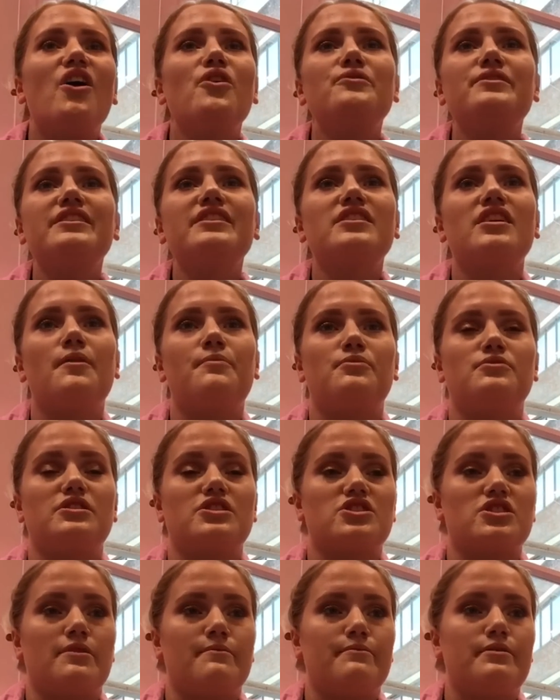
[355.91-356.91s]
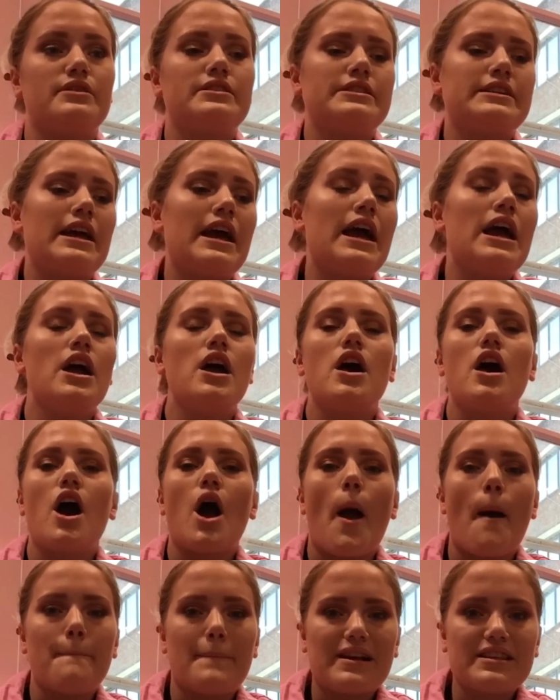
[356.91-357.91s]
Only a couple of jumpers. Yeah. I did, I
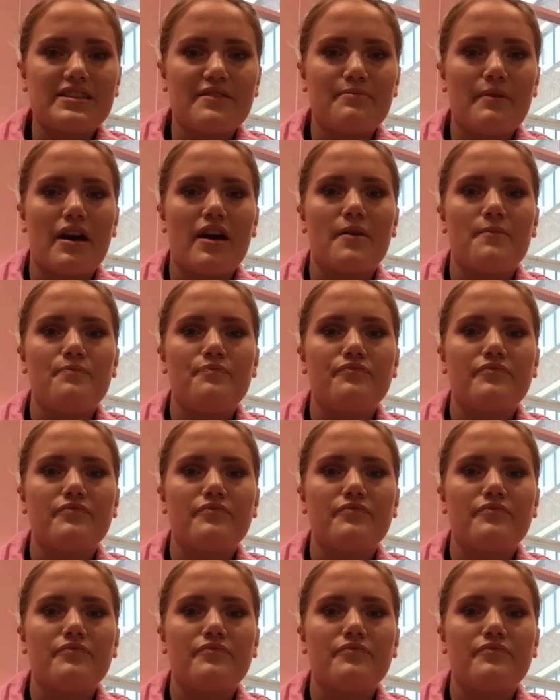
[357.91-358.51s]
and that's that